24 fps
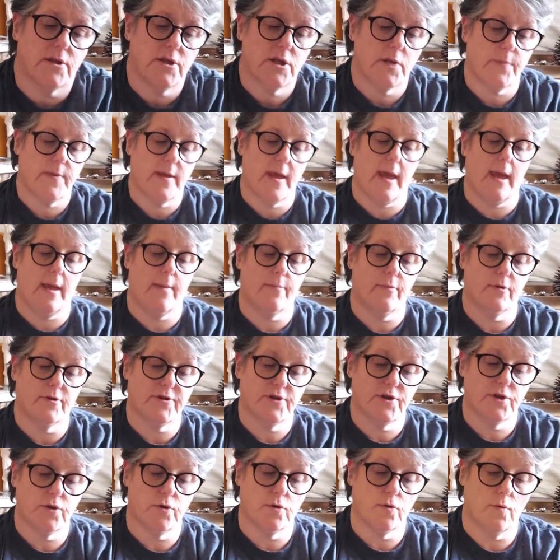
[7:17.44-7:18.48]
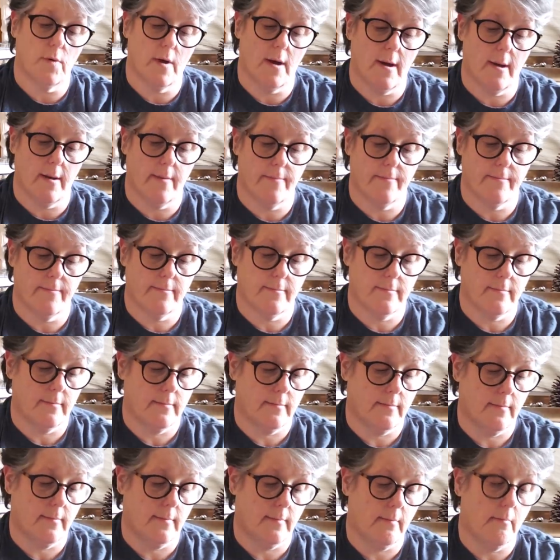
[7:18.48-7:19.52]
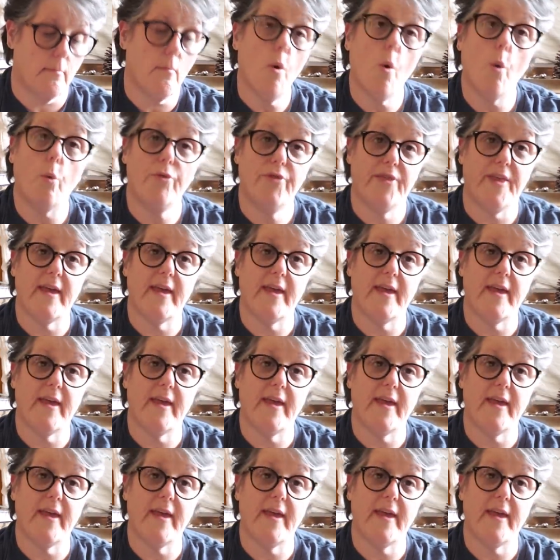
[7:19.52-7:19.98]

to be able to mold